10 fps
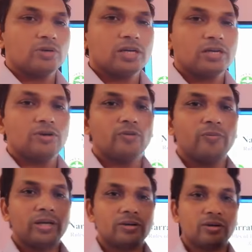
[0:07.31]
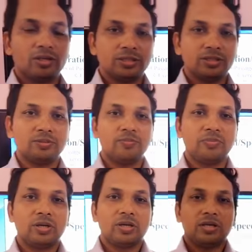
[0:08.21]
Noakhali Government College.
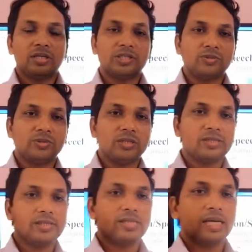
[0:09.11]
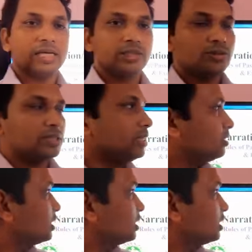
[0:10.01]
Dear students, as you see